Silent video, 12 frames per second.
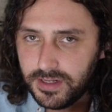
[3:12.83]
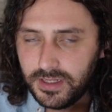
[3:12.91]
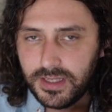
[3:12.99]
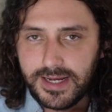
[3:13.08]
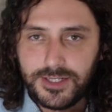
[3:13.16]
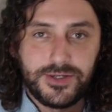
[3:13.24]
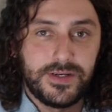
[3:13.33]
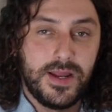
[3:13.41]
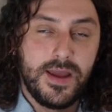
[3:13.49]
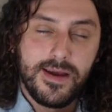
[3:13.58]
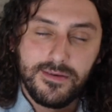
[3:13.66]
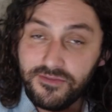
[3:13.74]
collection,
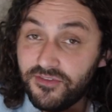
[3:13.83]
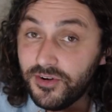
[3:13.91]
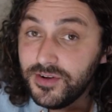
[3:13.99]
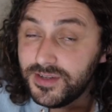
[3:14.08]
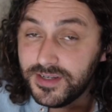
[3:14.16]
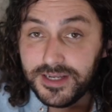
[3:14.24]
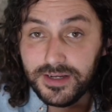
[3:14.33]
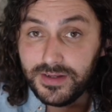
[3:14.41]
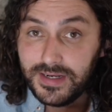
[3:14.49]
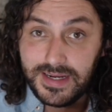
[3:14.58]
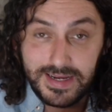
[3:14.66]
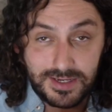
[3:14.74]

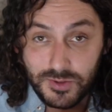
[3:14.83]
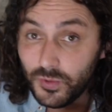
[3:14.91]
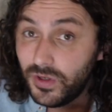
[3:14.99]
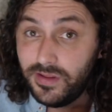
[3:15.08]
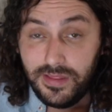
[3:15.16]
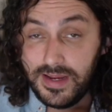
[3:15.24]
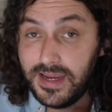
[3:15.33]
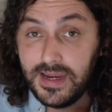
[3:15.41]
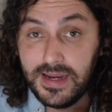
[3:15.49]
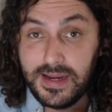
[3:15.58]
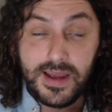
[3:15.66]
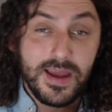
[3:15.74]
versatility, it's really the
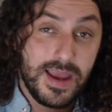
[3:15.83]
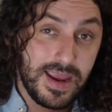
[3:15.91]
key.